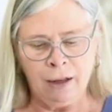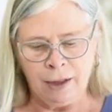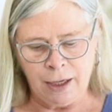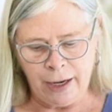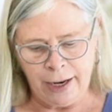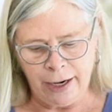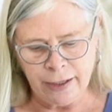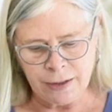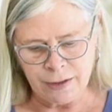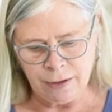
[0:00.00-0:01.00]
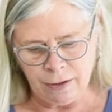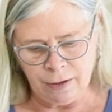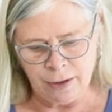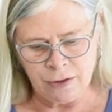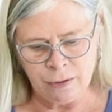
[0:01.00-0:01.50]
that has
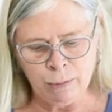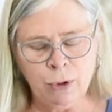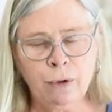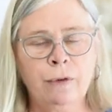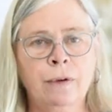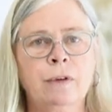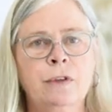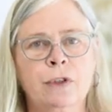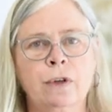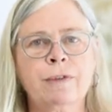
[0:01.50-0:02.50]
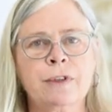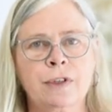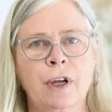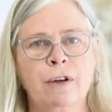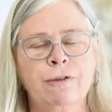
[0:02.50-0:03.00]
the smooth
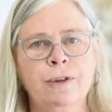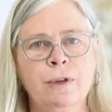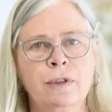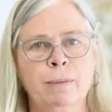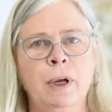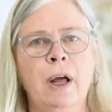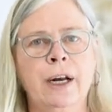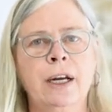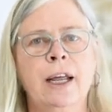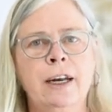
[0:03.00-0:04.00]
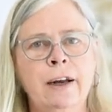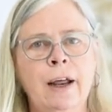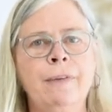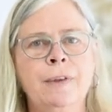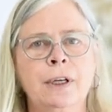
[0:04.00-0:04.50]
surface of fusible on it and
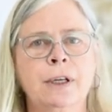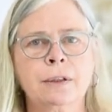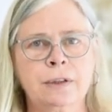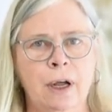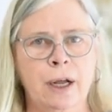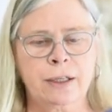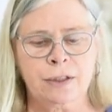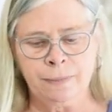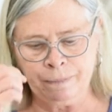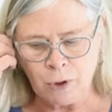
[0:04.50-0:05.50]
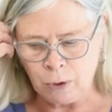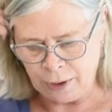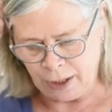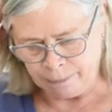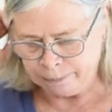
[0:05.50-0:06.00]
not the little dots.
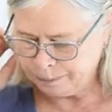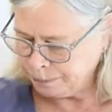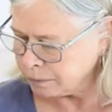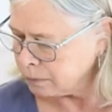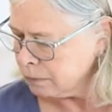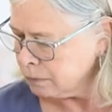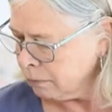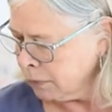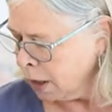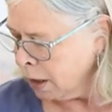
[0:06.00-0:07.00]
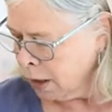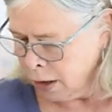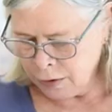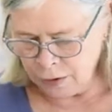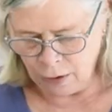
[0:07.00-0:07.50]
Okay.
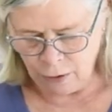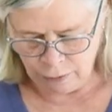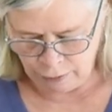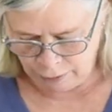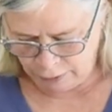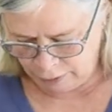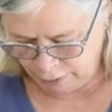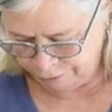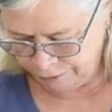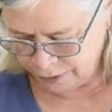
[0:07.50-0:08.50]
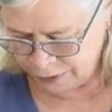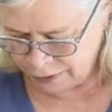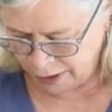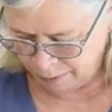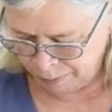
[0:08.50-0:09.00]
So the first
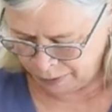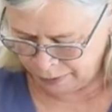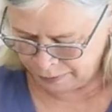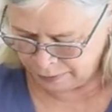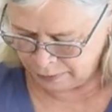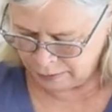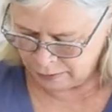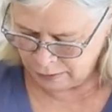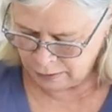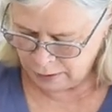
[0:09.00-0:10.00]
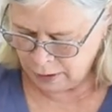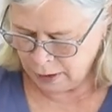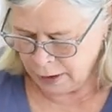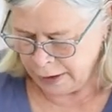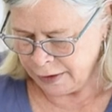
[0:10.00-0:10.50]
step
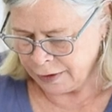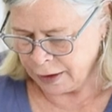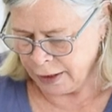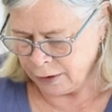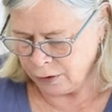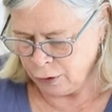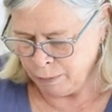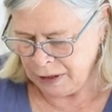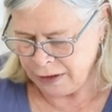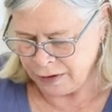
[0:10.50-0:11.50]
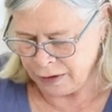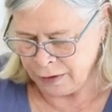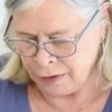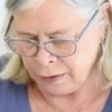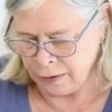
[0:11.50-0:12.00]
is to cut two
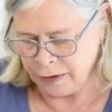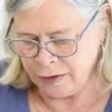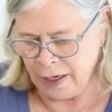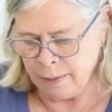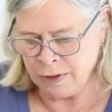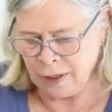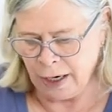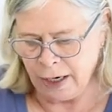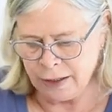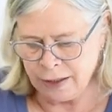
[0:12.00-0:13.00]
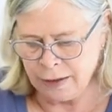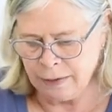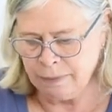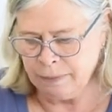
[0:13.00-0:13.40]
pieces the same size.